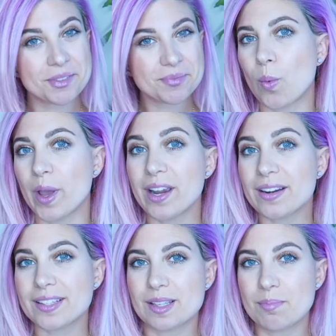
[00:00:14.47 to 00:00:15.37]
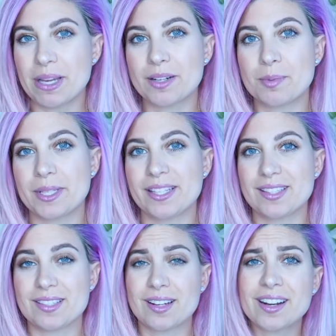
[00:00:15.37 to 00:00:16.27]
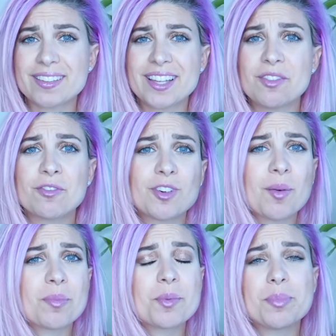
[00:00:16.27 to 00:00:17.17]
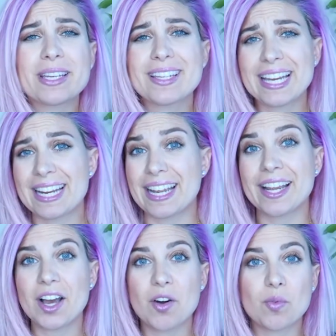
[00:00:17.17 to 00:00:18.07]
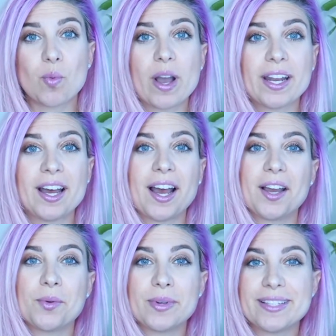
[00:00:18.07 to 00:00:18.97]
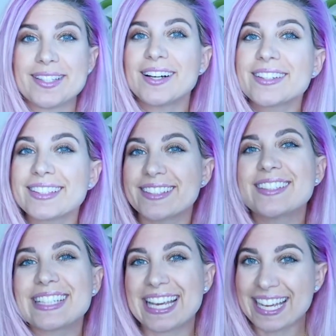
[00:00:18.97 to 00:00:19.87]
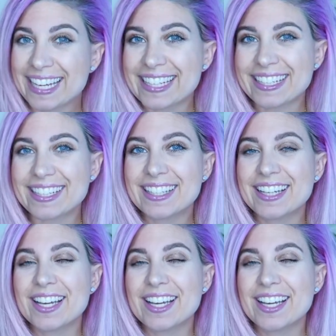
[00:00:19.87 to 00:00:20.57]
Where is a better place to start than from the beginning of when I was a little kid?